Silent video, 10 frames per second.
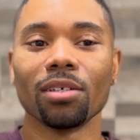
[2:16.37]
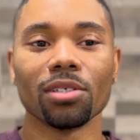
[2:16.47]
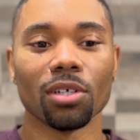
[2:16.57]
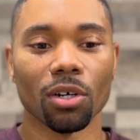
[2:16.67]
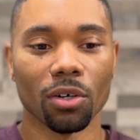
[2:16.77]

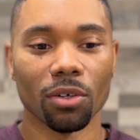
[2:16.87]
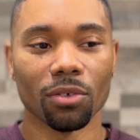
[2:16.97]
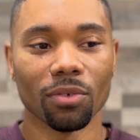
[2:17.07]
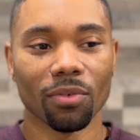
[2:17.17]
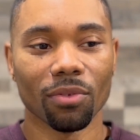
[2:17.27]

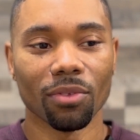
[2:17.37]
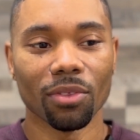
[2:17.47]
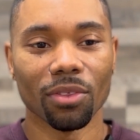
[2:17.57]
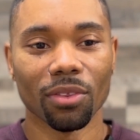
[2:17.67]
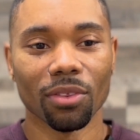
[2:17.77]
So,
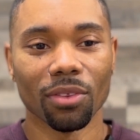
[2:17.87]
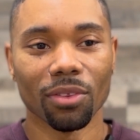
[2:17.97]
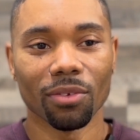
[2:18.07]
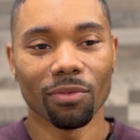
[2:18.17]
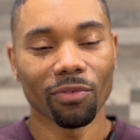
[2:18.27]

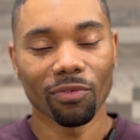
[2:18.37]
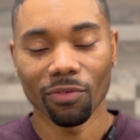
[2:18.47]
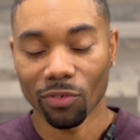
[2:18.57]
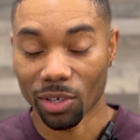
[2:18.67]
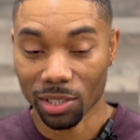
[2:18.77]

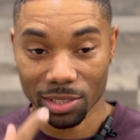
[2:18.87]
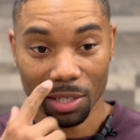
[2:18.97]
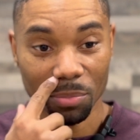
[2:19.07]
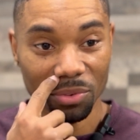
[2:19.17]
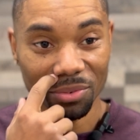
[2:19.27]
for
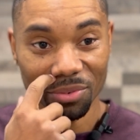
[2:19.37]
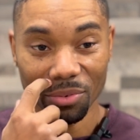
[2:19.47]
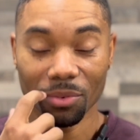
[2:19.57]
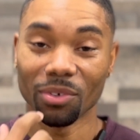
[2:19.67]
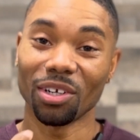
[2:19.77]
example,
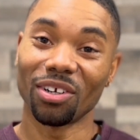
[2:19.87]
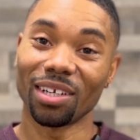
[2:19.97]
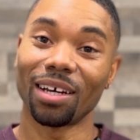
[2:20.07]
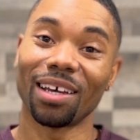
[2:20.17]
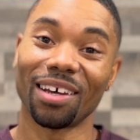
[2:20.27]
when her
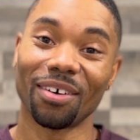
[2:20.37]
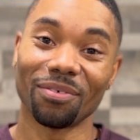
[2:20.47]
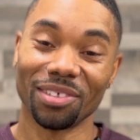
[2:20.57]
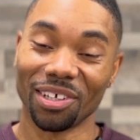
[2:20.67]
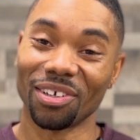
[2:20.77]
and I have
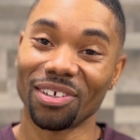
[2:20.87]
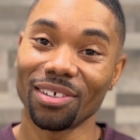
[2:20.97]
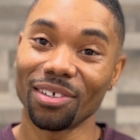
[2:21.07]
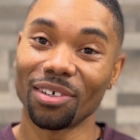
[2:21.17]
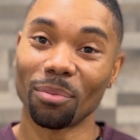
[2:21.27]
dinner
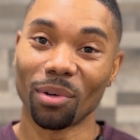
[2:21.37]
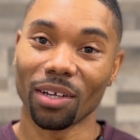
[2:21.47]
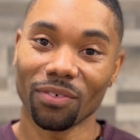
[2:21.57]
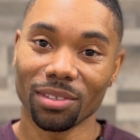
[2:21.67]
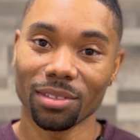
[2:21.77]
or
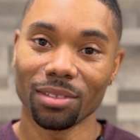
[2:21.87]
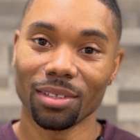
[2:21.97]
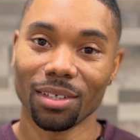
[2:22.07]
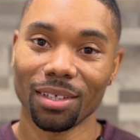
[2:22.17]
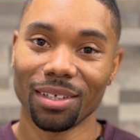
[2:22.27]
breakfast,
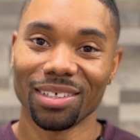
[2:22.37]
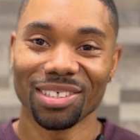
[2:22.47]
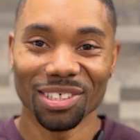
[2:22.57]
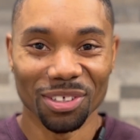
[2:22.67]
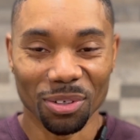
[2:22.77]

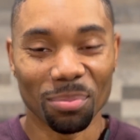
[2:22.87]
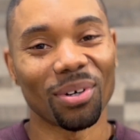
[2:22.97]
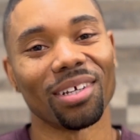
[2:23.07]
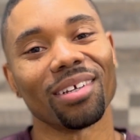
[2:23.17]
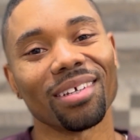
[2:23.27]
she know to
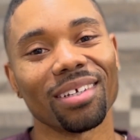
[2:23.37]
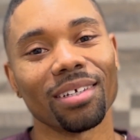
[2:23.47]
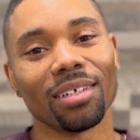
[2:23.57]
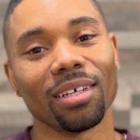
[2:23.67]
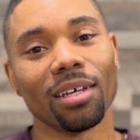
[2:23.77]
pray.
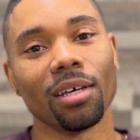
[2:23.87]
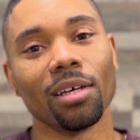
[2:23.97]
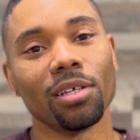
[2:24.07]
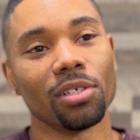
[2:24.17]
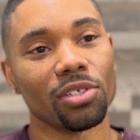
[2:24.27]

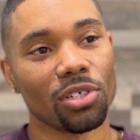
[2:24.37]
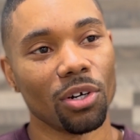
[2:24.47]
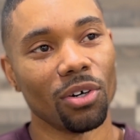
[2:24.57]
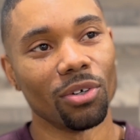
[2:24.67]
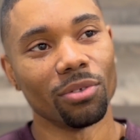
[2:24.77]

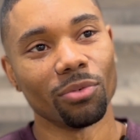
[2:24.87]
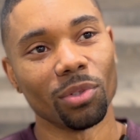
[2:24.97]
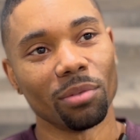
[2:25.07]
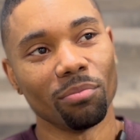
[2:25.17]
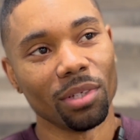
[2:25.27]
So
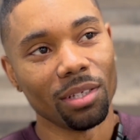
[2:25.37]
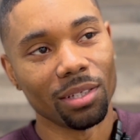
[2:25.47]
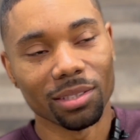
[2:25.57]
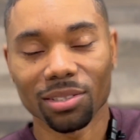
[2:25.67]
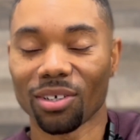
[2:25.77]
with
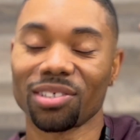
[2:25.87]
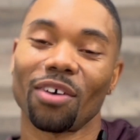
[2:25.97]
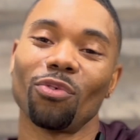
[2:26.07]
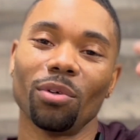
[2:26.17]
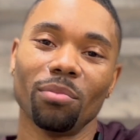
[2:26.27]
me, it starts
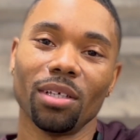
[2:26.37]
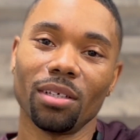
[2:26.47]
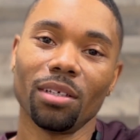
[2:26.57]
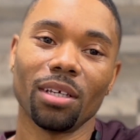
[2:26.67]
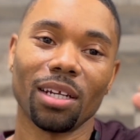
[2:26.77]
off with
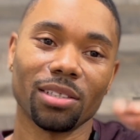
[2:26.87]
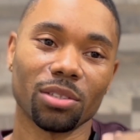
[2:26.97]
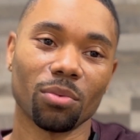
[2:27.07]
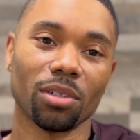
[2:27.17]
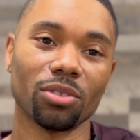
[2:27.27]
me, and I
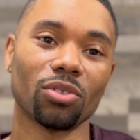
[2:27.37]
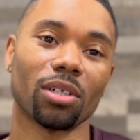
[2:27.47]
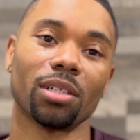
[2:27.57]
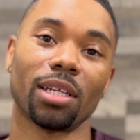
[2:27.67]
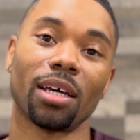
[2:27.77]
just want to
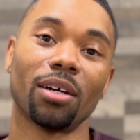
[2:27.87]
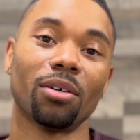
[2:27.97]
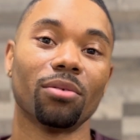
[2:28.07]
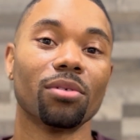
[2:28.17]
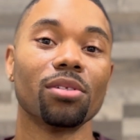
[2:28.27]
trickle down
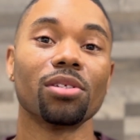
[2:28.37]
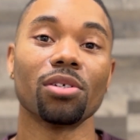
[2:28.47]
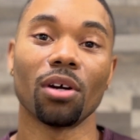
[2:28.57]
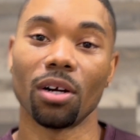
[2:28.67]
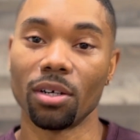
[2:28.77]
to
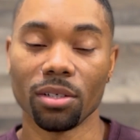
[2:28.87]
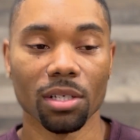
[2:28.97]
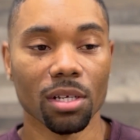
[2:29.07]
her.